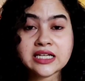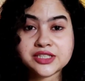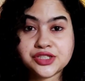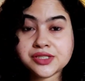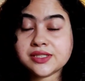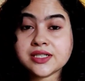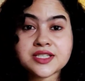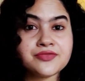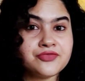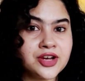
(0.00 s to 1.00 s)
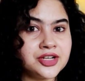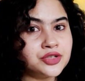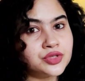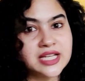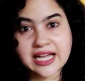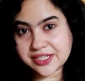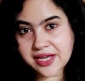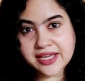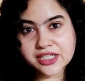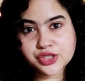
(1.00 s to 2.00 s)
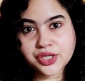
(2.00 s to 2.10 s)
Ginseng is a very good anti-aging